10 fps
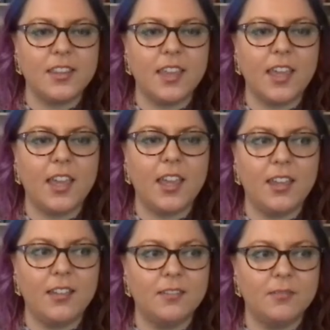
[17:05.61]

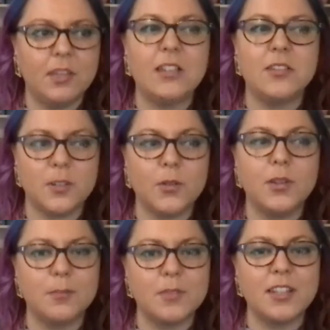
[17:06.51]
they sold
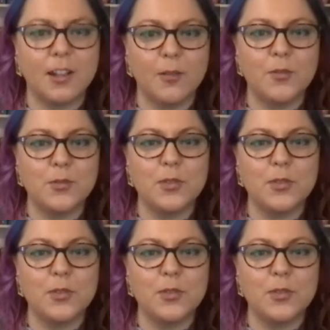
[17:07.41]
themselves.